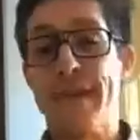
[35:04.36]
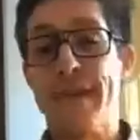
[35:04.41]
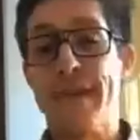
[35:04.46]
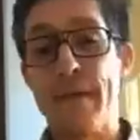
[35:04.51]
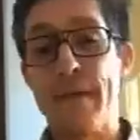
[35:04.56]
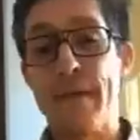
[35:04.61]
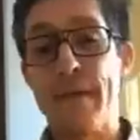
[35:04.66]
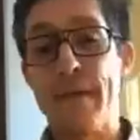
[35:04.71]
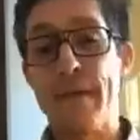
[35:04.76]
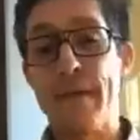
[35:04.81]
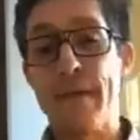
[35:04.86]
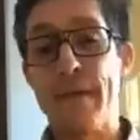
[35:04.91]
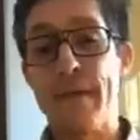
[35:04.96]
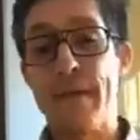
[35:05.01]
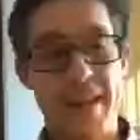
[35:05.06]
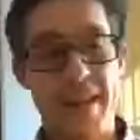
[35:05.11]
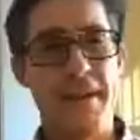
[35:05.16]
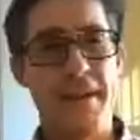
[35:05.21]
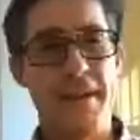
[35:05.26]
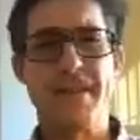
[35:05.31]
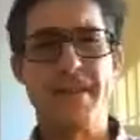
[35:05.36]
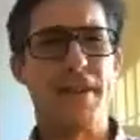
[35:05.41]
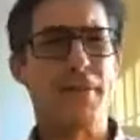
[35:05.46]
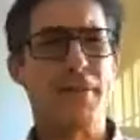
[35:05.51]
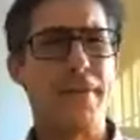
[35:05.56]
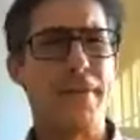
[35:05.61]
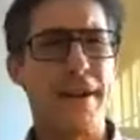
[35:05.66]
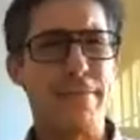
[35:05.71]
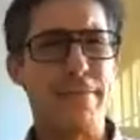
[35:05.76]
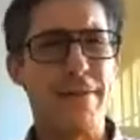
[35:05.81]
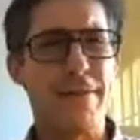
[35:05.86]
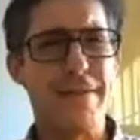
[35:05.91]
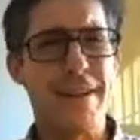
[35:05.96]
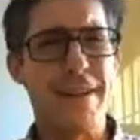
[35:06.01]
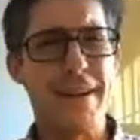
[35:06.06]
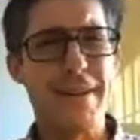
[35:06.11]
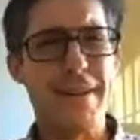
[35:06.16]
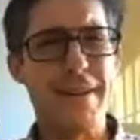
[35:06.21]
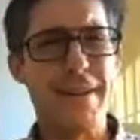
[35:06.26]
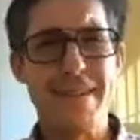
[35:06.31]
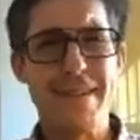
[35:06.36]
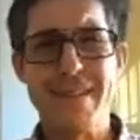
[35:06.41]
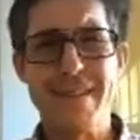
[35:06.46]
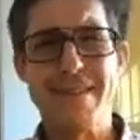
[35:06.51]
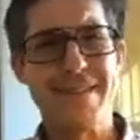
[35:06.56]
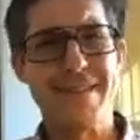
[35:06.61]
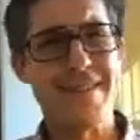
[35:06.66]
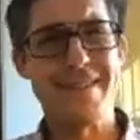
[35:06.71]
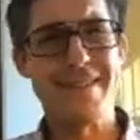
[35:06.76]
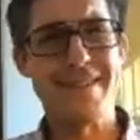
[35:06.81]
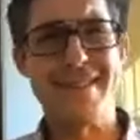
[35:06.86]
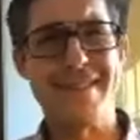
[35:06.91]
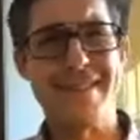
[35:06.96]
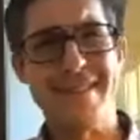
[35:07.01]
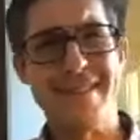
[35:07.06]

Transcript: were there, and it was incredible. It's,